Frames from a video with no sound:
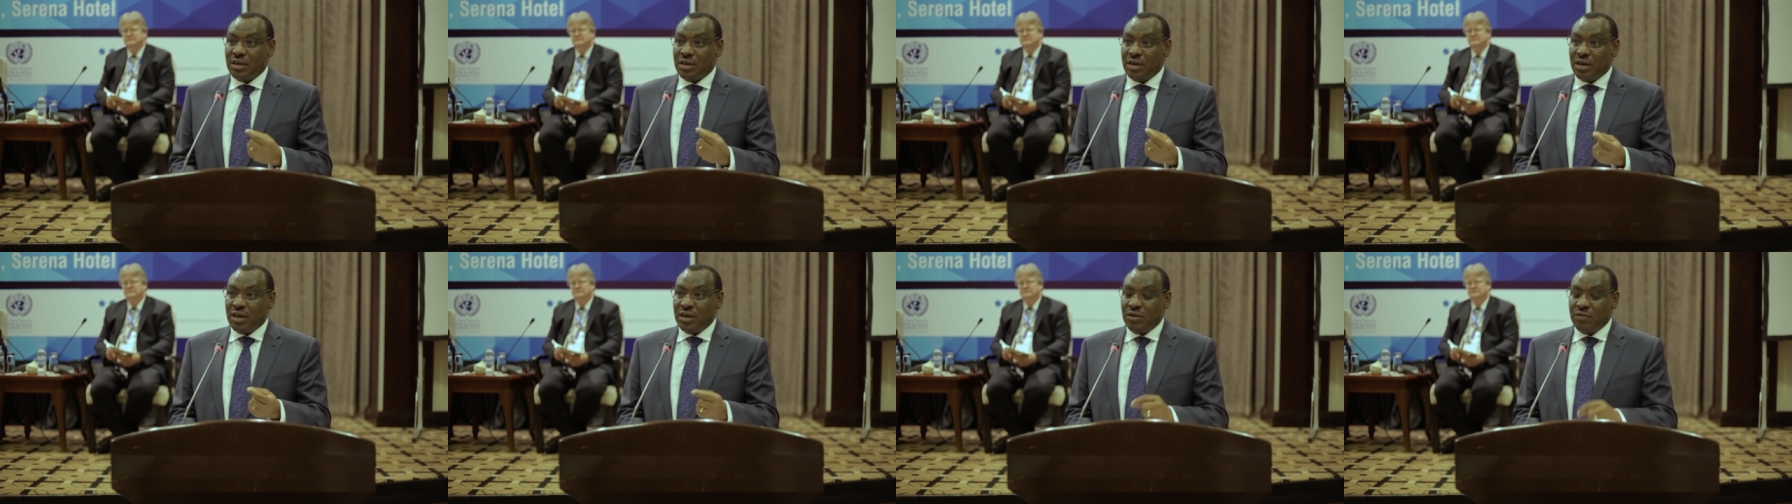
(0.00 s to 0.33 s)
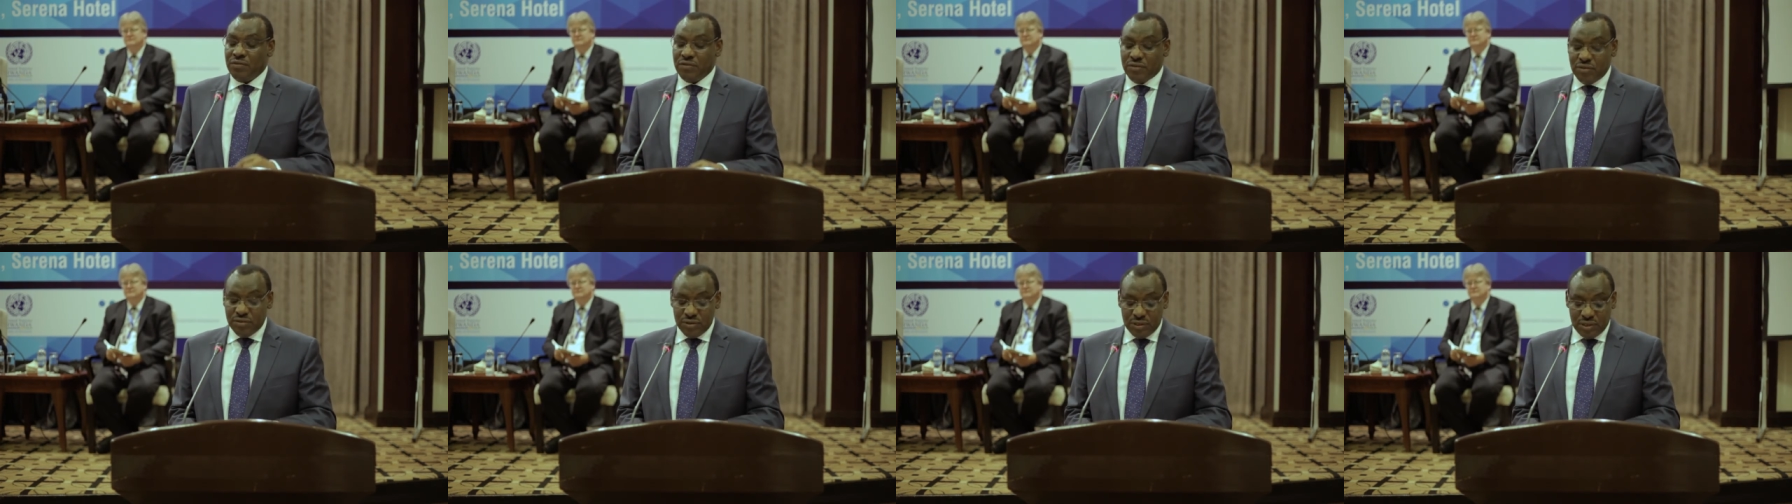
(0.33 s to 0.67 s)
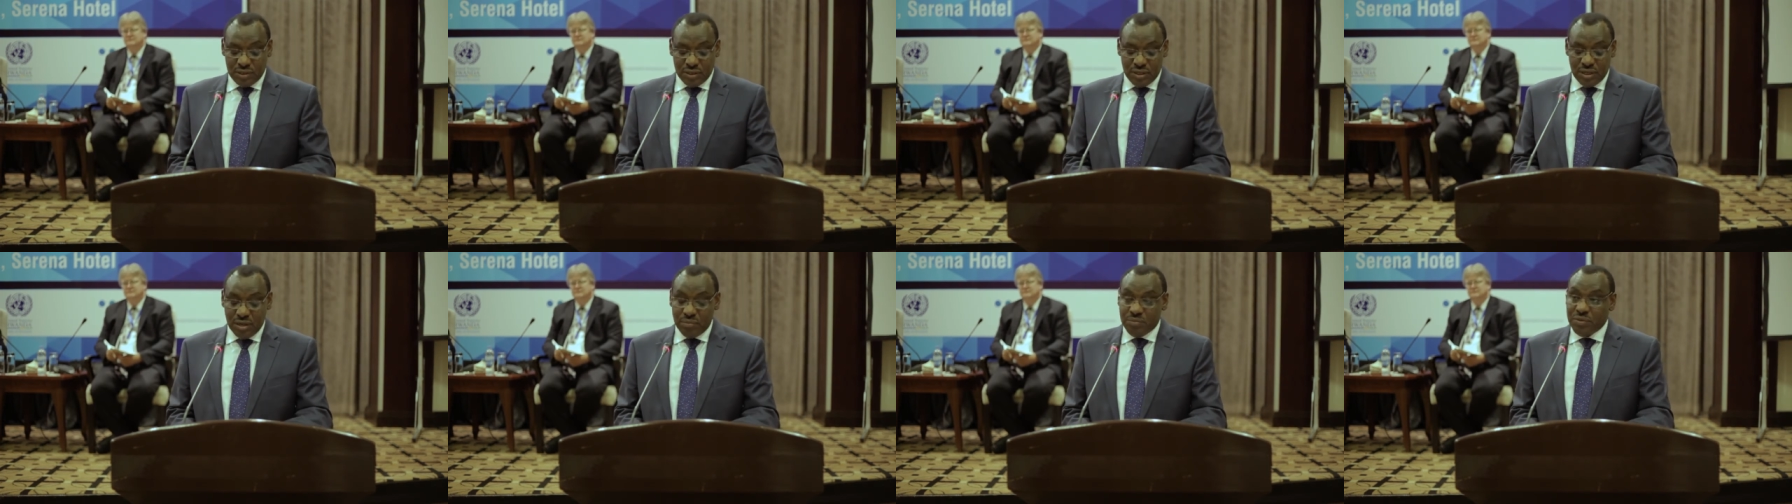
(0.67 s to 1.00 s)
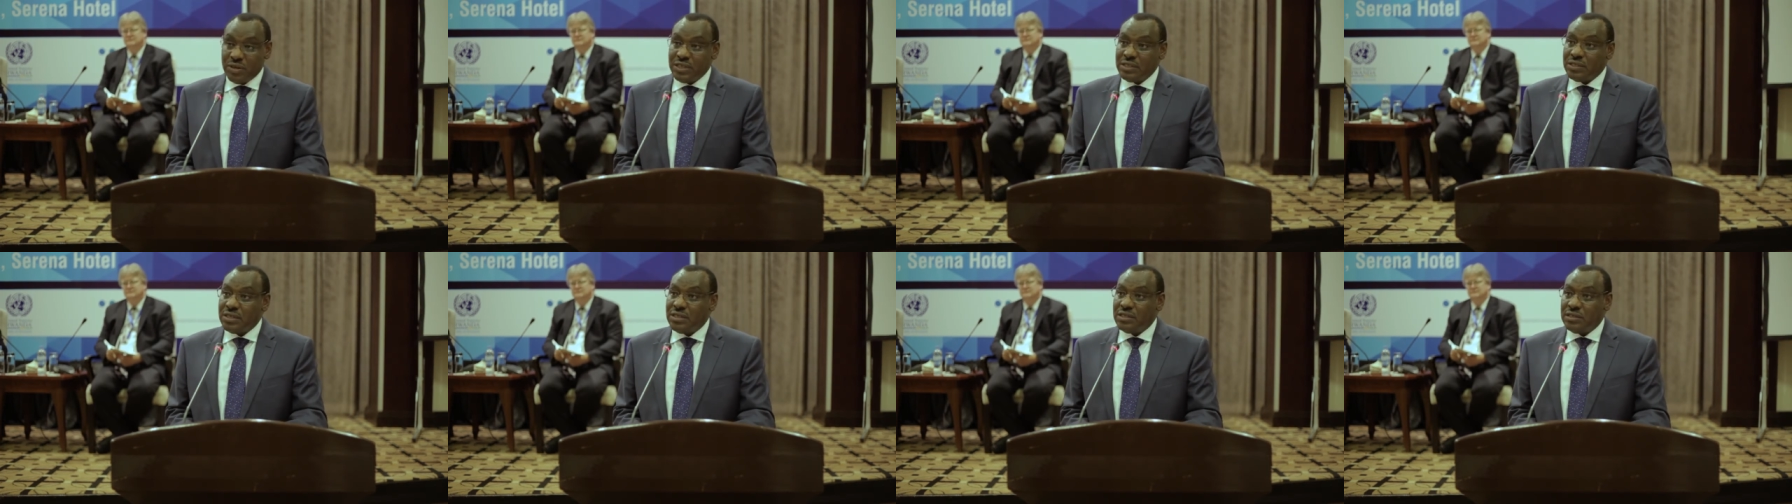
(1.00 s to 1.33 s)
uh, of course, a
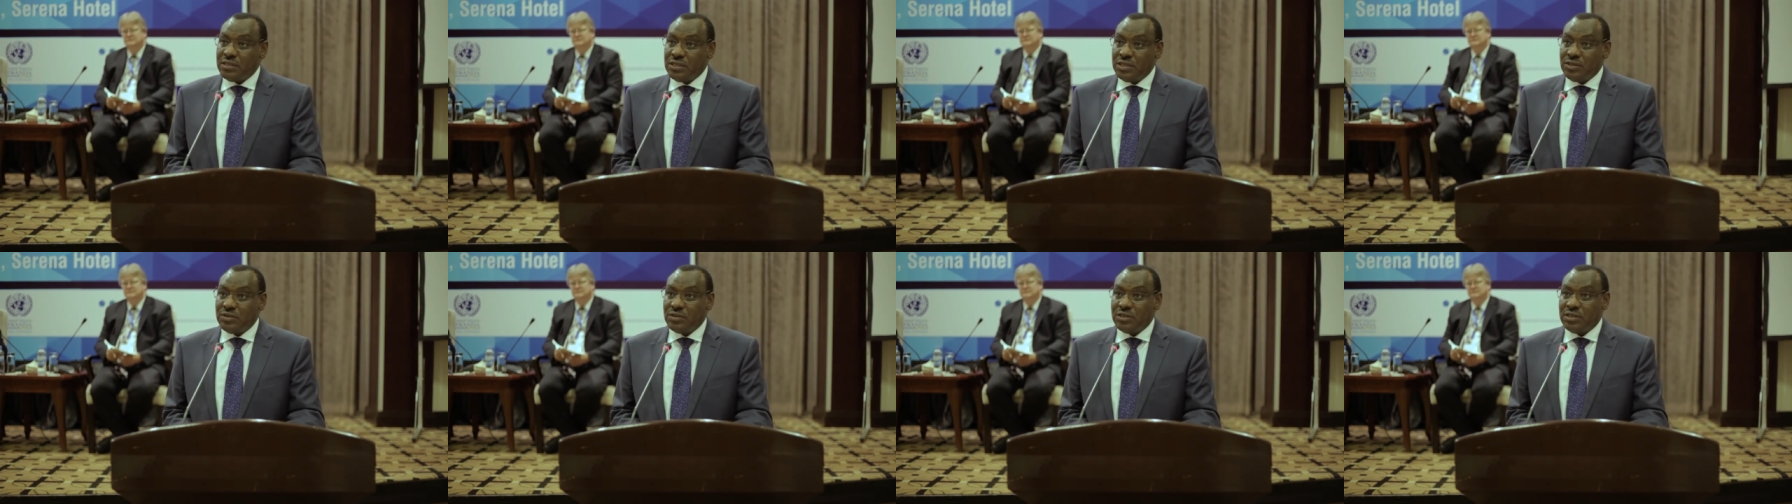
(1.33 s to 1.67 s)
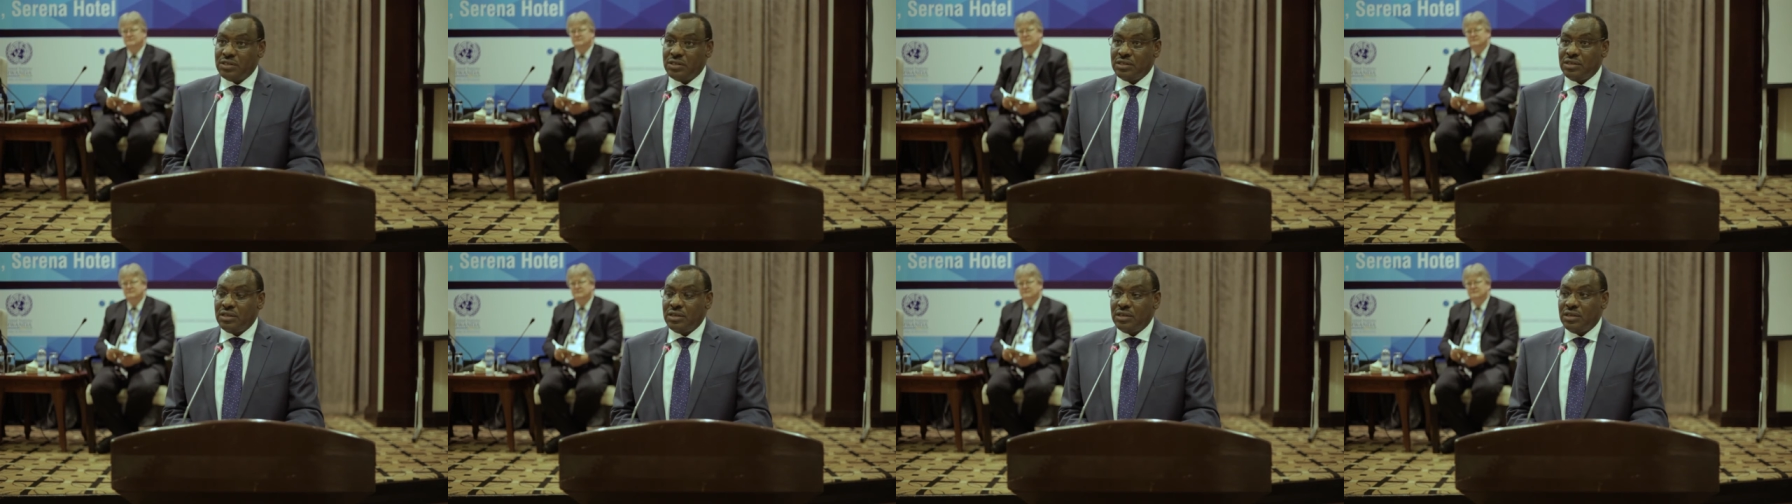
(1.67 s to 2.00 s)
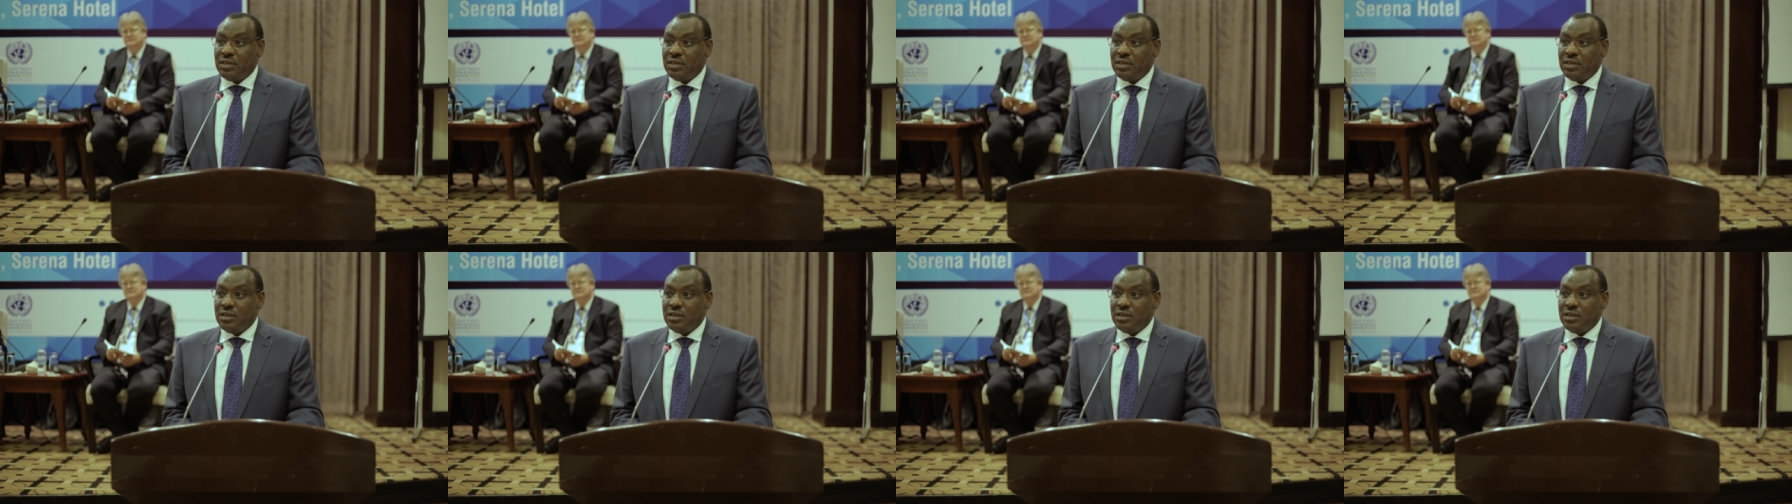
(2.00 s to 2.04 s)
policy decision